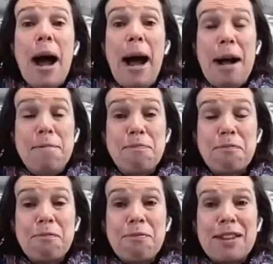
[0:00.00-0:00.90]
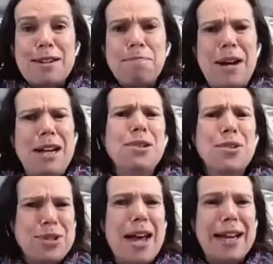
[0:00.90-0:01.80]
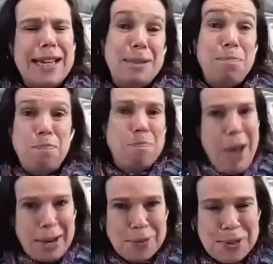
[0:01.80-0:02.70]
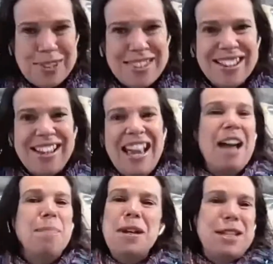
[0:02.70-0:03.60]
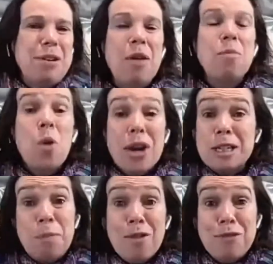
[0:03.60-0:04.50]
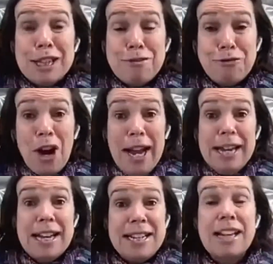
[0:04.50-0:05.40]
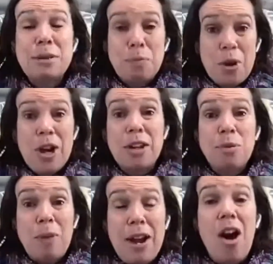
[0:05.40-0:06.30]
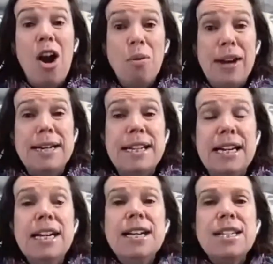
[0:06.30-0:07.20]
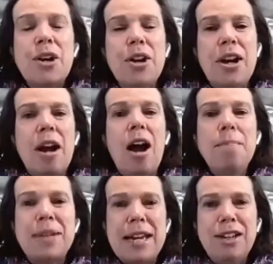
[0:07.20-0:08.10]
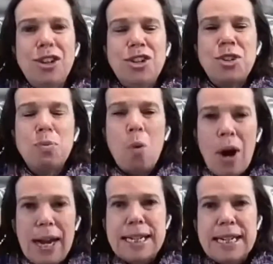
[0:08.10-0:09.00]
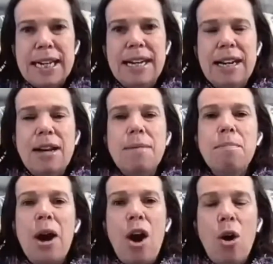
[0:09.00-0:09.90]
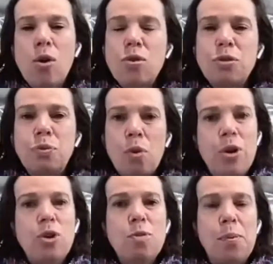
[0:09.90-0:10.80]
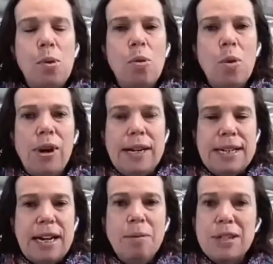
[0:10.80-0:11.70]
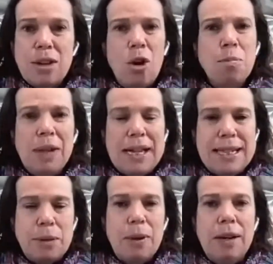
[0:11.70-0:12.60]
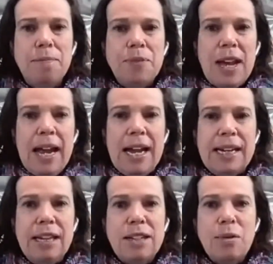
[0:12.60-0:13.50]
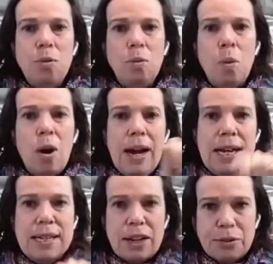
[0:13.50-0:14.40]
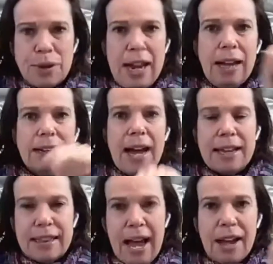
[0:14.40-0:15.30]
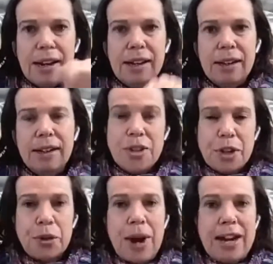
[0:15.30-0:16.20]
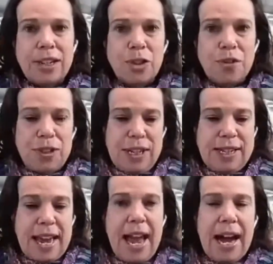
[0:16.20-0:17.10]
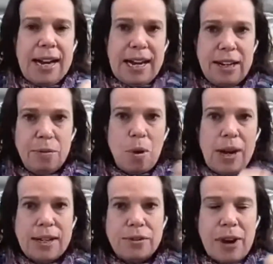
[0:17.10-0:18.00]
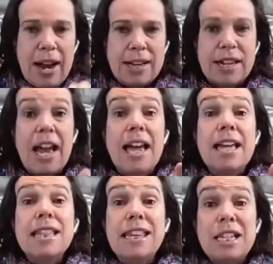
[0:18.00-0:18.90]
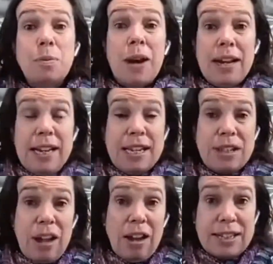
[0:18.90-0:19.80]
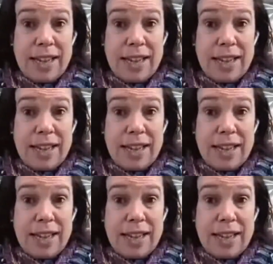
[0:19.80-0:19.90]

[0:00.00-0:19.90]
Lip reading: But it looks like it's backwards. But it works perfectly fine. It does work the way I wind it. So I'm getting used to winding it. My old Royal ball winder was an old plastic one, and it winds around like that. So the crank sort of sits out and it winds around. This one is a